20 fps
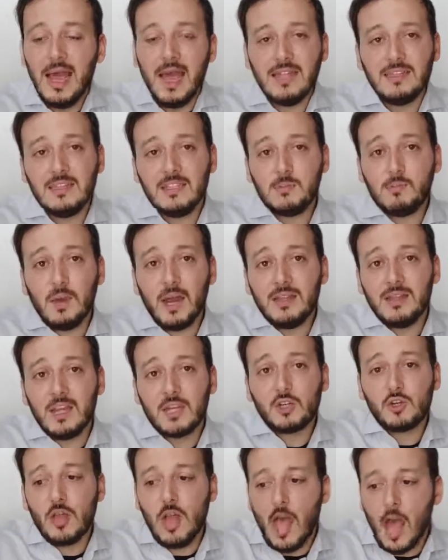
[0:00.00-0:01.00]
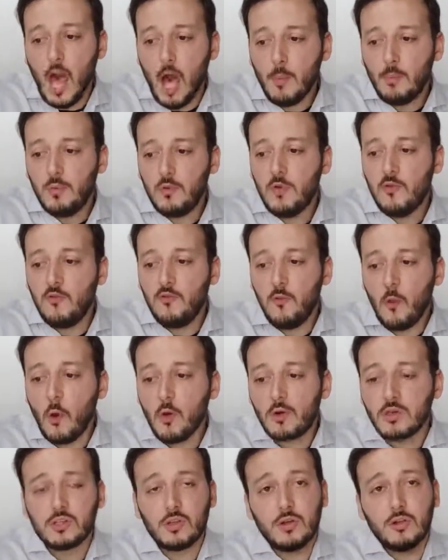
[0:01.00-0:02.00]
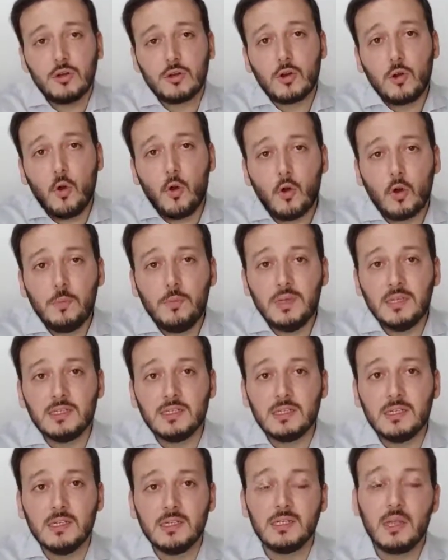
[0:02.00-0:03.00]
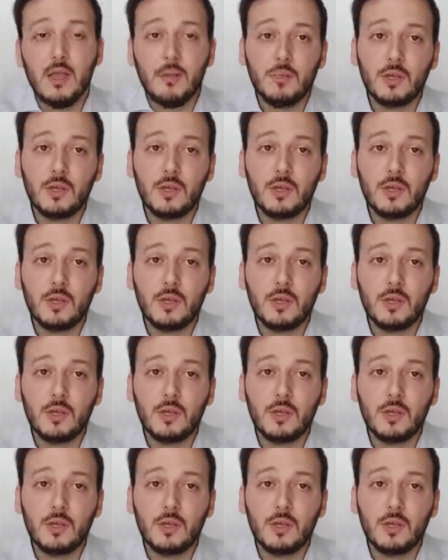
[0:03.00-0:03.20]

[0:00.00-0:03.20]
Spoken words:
And this might actually help you focus on your core business,